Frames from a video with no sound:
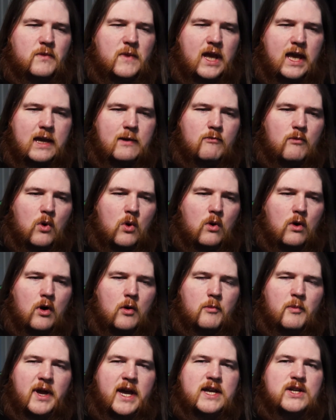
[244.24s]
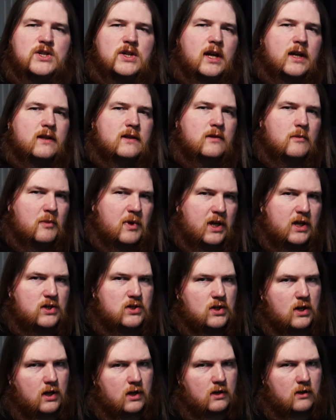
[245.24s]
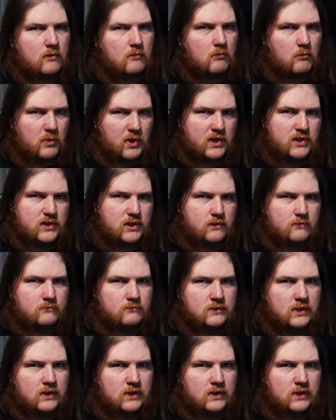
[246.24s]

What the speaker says: a more paycheck to paycheck budget.